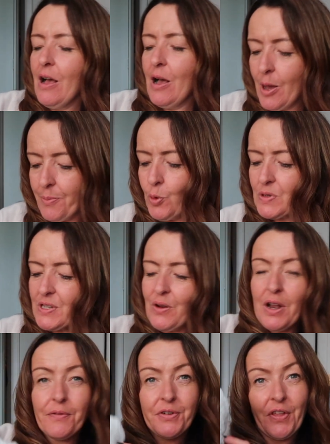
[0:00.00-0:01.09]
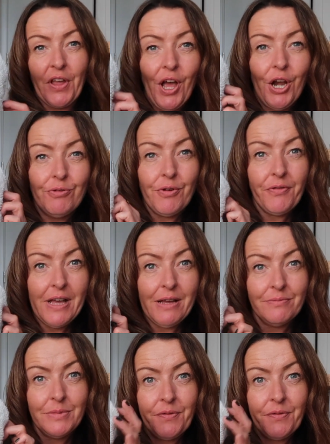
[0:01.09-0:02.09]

Also loved the colour of it,